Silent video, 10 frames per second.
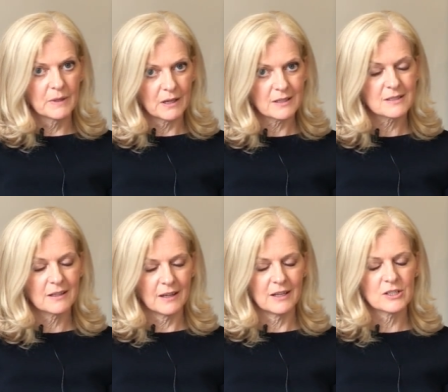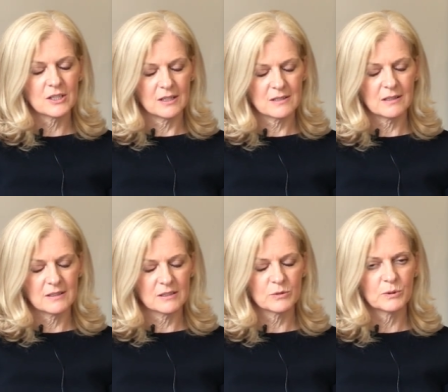cutting edge
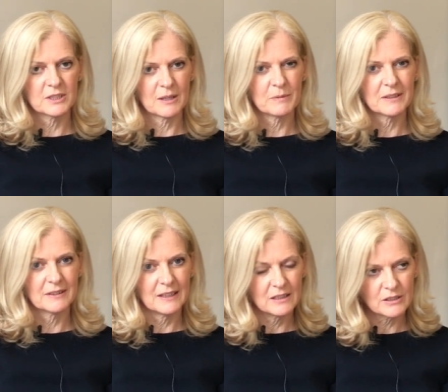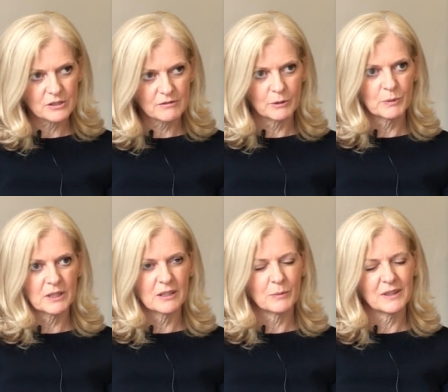insights into what's happening in the industry
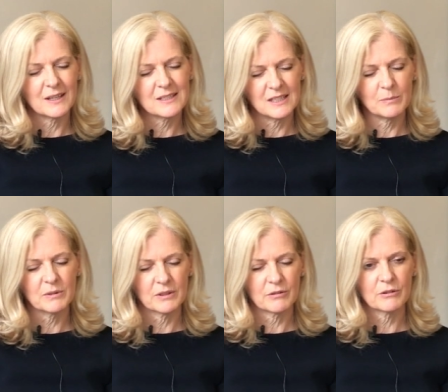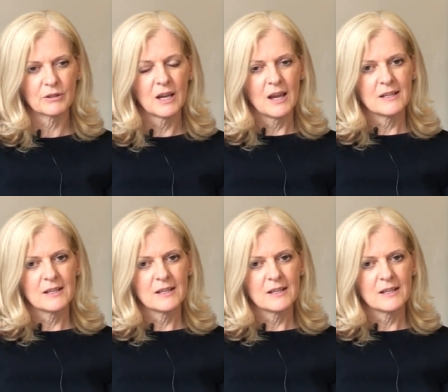that we then deepen through